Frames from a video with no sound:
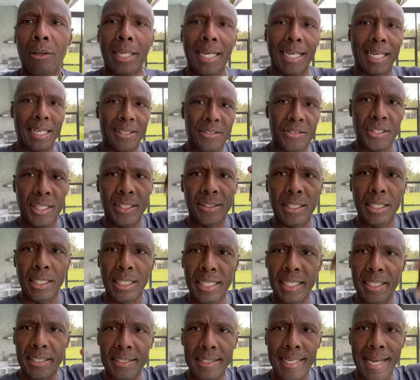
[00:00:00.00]
Like I said, the
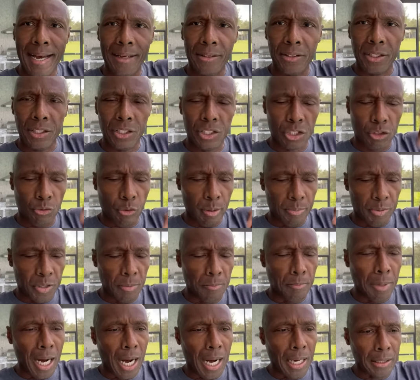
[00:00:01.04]
link's down in the description
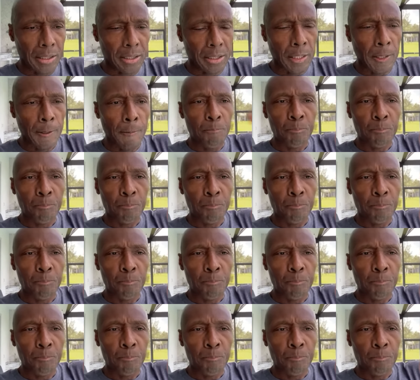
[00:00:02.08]
box.